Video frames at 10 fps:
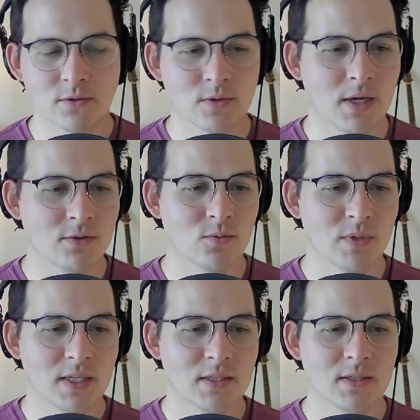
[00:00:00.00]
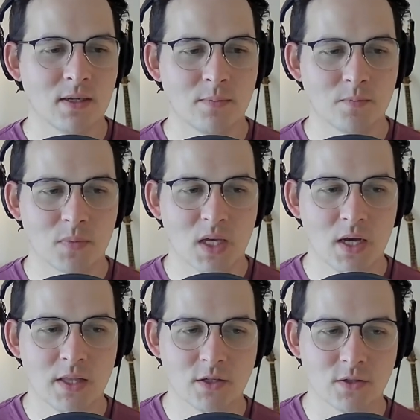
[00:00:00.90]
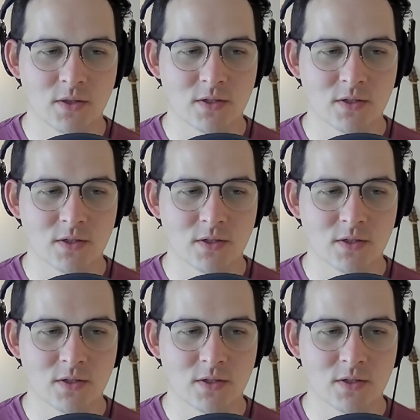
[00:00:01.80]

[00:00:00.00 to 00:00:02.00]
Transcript: I was, I was reading some, there's,